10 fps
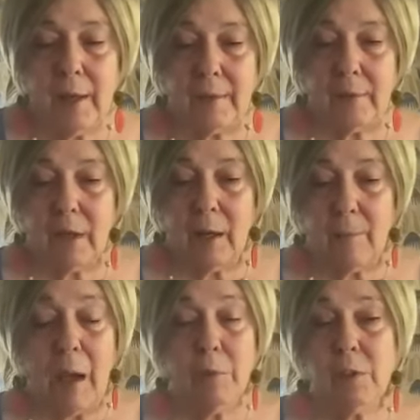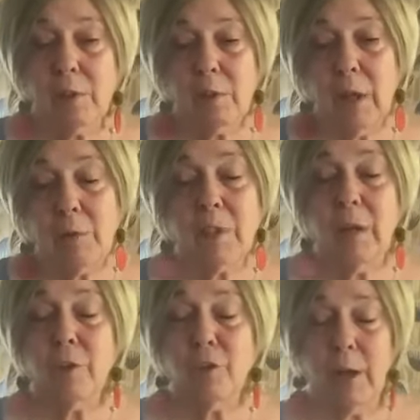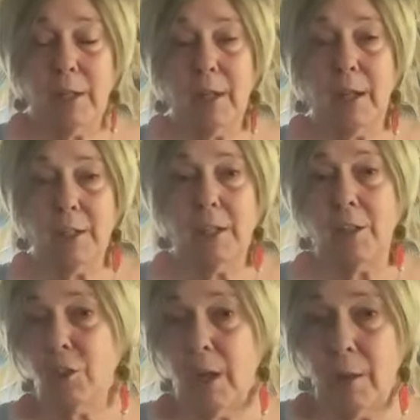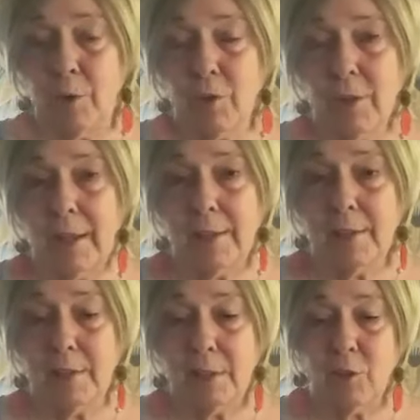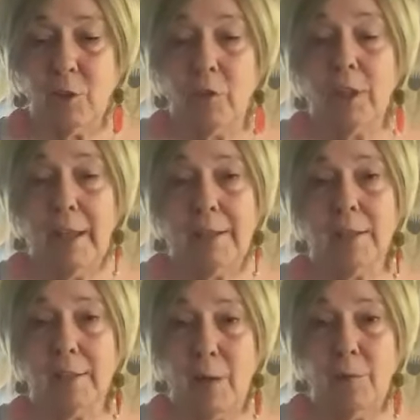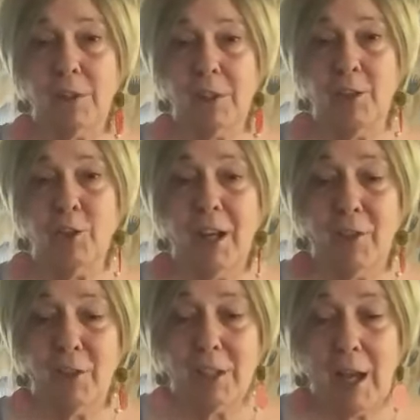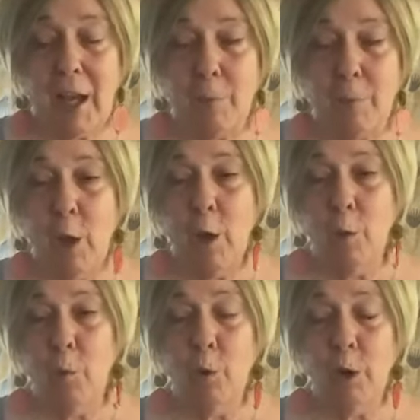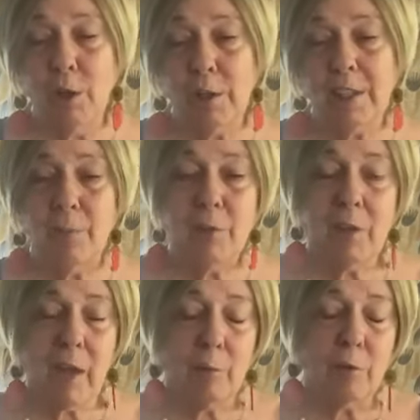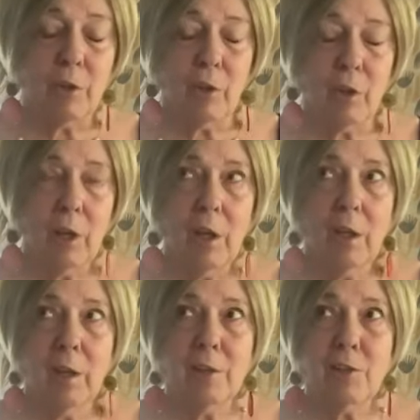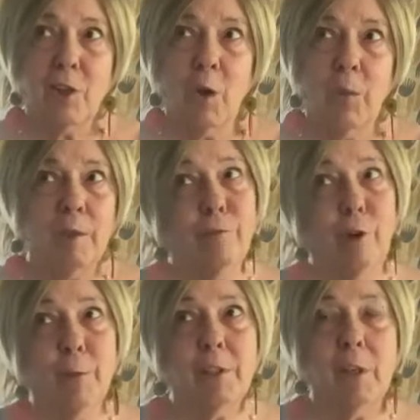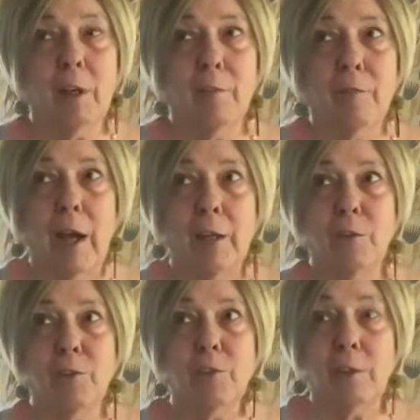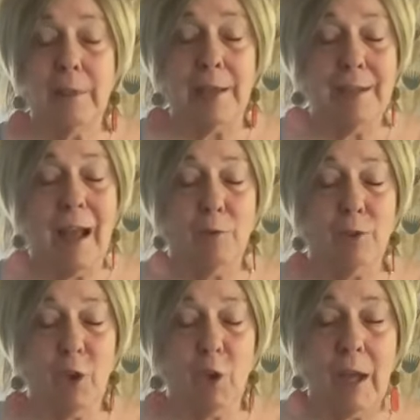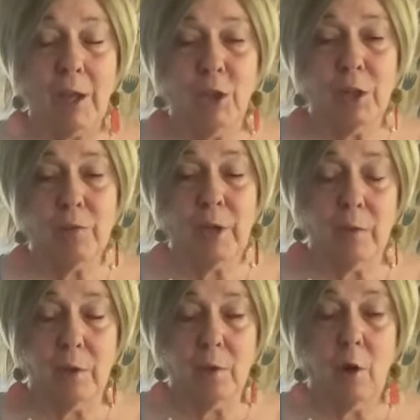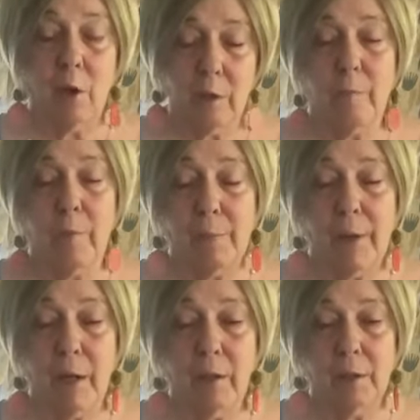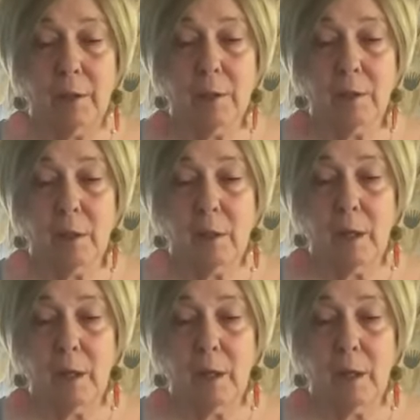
And I was never trained how to teach childbirth classes, and so the classes I was teaching at the time were something that were so informative. And I now joke, I could have given all of my parents